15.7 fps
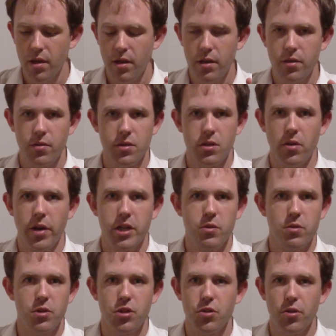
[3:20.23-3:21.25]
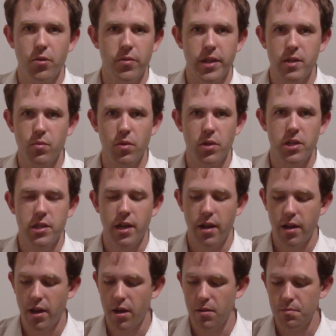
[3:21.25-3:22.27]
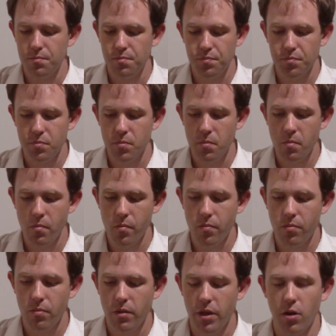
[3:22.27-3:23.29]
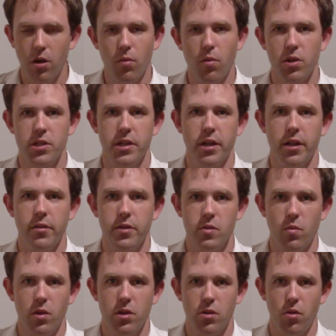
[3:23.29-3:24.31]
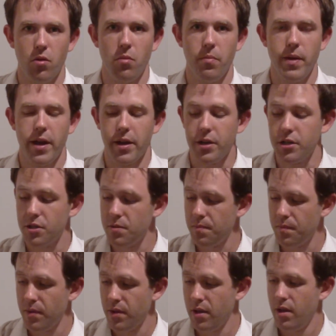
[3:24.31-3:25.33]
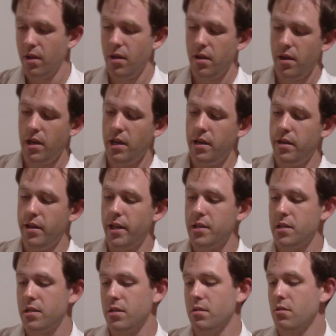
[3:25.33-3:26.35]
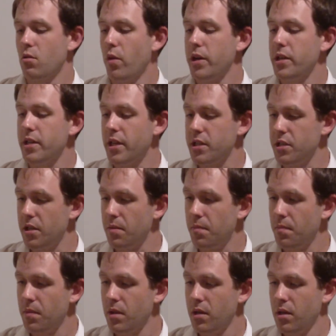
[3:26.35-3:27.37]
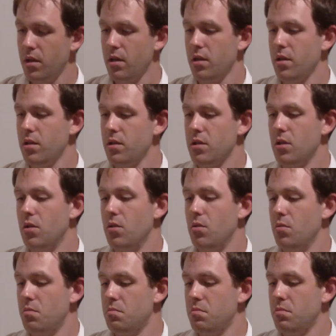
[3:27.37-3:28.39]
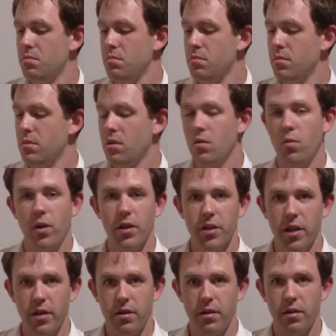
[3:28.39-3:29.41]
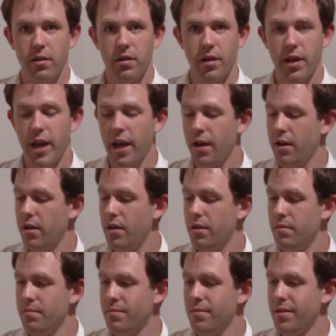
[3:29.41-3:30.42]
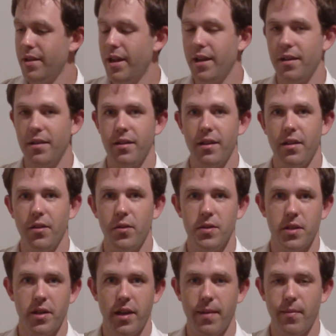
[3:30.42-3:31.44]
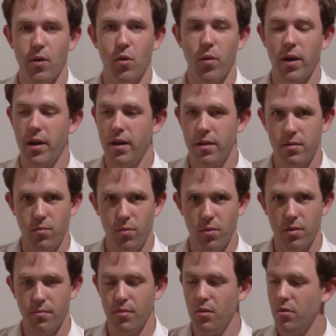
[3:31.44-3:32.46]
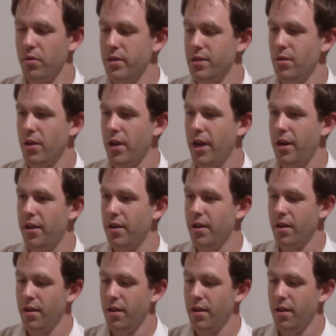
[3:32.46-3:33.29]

There's no extra sugar that's really standing out. It all works together as one total package. And that's quite tasty. So, well done, Canada, and those in Quebecois, where the brewery is located.